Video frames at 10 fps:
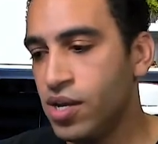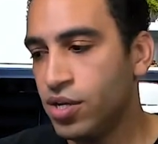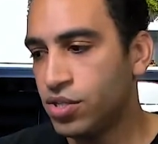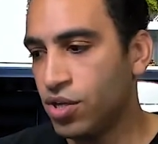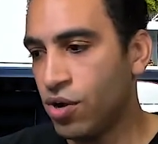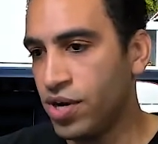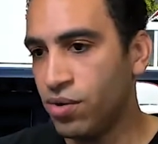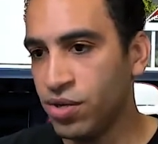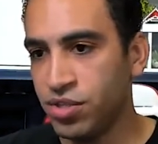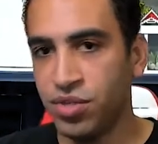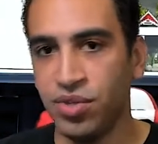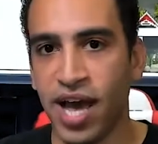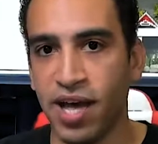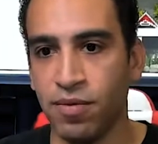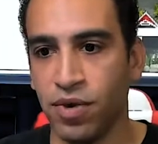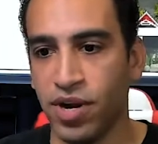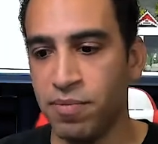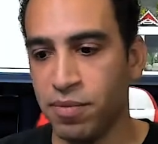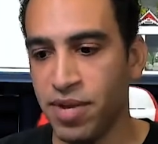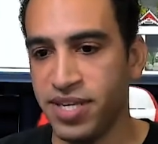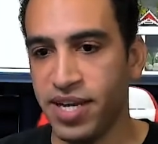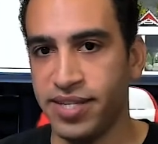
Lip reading: So in order to do that, we're implementing a